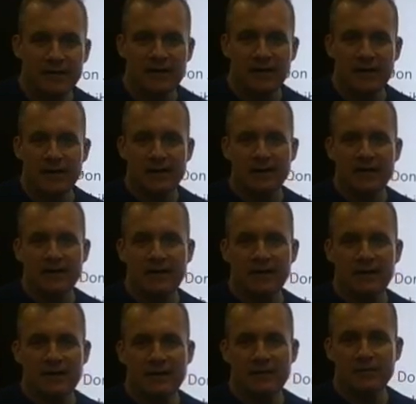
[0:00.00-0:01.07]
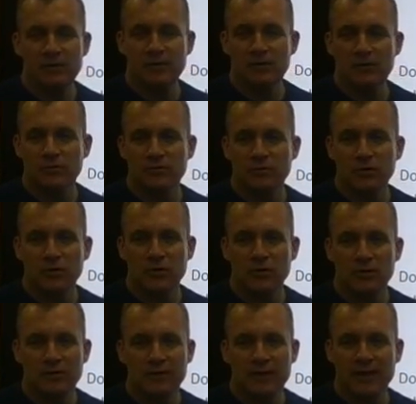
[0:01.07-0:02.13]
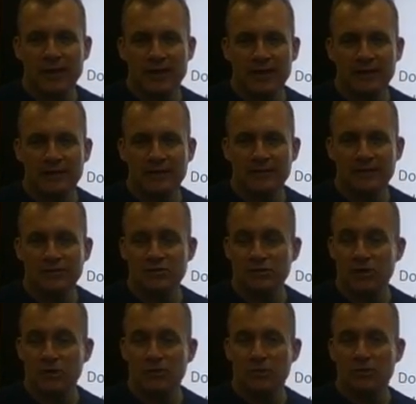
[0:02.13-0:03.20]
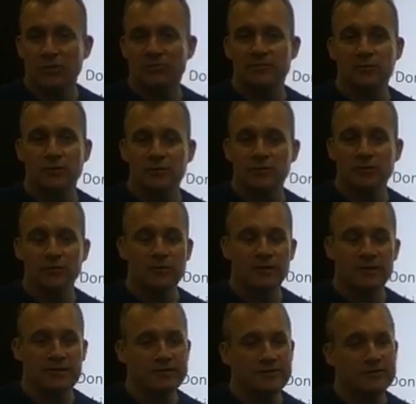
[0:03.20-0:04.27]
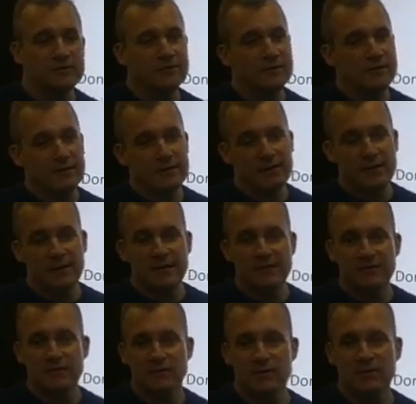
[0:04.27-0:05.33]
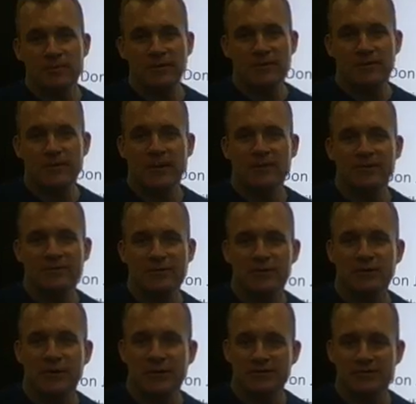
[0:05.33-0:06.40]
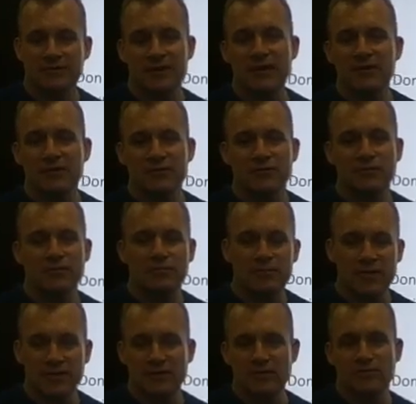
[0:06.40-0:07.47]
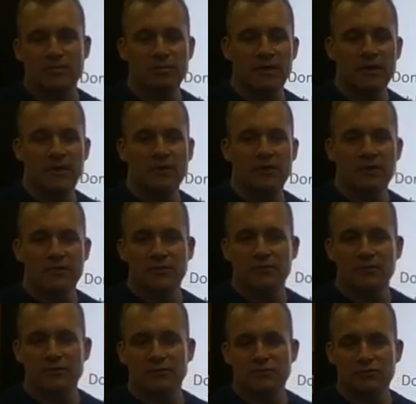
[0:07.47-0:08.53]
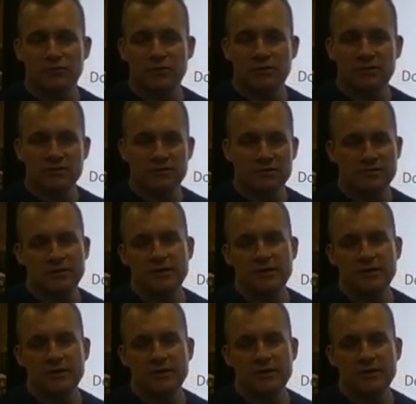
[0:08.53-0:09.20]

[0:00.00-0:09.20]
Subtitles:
I am going to call that the show. We're at 42 minutes. I'll give you 3 minutes back of your life. Thank you for playing along, those who have joined us.